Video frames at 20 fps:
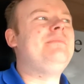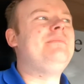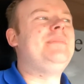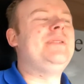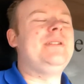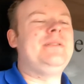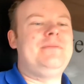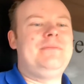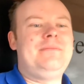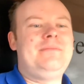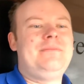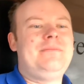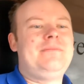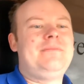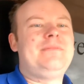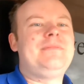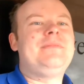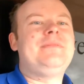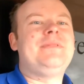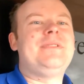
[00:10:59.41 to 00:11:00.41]
But,
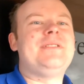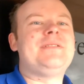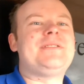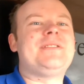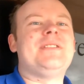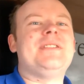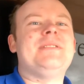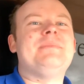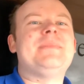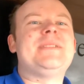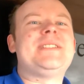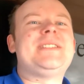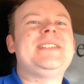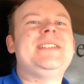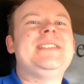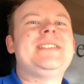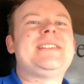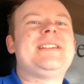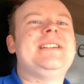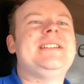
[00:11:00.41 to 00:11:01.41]
oh, sorry, my
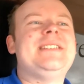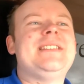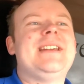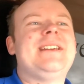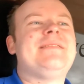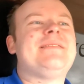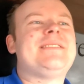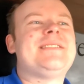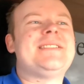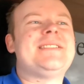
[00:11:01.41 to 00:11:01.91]
seat's going down